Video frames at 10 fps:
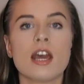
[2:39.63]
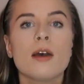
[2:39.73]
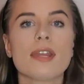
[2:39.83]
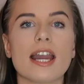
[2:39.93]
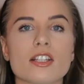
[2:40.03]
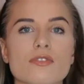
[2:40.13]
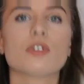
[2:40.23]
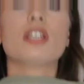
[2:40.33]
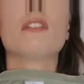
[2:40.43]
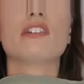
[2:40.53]
But yeah, I just
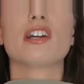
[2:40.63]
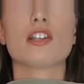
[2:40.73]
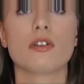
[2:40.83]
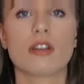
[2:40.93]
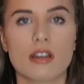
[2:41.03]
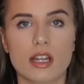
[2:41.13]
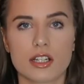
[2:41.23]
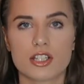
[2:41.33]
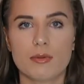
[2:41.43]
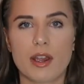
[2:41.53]
thought even if I don't
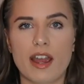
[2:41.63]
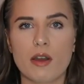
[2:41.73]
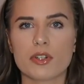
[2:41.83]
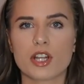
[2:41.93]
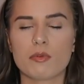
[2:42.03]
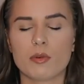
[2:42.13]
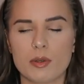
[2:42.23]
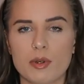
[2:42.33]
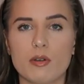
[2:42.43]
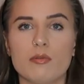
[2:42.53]
actually wear it out, which I
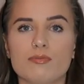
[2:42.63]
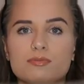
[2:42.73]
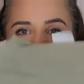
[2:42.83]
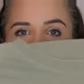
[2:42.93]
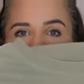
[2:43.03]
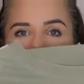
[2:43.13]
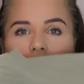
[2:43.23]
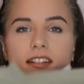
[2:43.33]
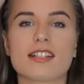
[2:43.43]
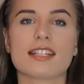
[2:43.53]
probably will, granted
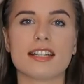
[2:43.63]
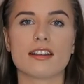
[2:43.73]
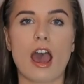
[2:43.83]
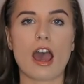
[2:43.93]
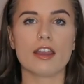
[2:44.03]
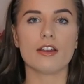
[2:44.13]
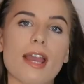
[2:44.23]
it does need an iron.